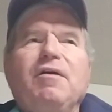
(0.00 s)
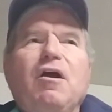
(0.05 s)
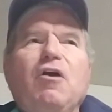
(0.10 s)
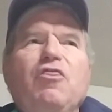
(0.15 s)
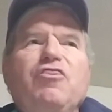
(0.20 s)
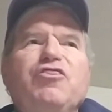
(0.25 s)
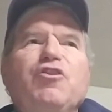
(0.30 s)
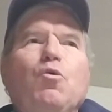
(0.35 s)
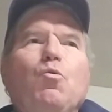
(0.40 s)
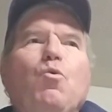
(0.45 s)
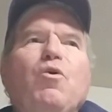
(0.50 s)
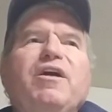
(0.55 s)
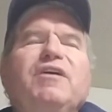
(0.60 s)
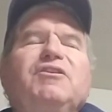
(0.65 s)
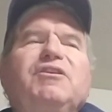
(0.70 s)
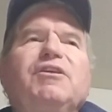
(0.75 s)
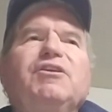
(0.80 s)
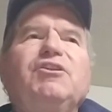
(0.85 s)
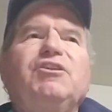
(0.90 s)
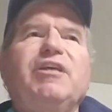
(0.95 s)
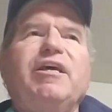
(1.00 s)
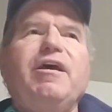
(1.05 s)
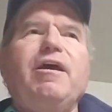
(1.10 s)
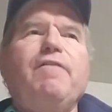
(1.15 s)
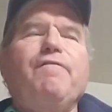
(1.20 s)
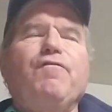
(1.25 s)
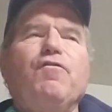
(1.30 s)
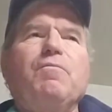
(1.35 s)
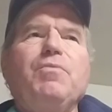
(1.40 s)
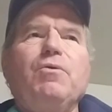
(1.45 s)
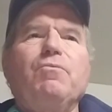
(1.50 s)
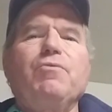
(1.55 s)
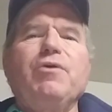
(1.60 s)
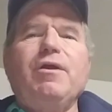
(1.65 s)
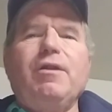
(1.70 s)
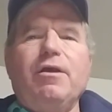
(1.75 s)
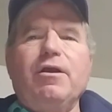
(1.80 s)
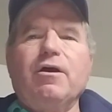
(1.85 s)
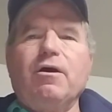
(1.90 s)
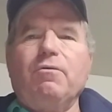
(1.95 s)
The ones that say from the
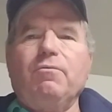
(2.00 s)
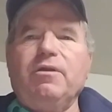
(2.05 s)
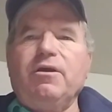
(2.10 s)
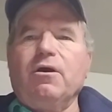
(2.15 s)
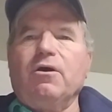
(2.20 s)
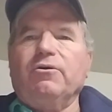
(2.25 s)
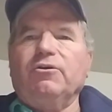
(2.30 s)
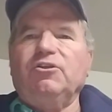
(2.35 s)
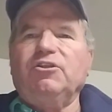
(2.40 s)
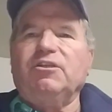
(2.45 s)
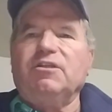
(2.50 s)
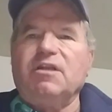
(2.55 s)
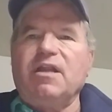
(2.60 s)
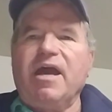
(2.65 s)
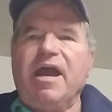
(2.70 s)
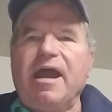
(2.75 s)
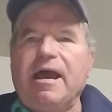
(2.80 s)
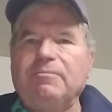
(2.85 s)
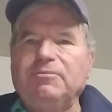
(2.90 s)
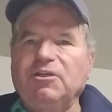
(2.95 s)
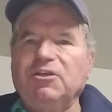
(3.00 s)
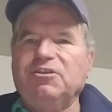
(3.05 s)
reading only are snaps.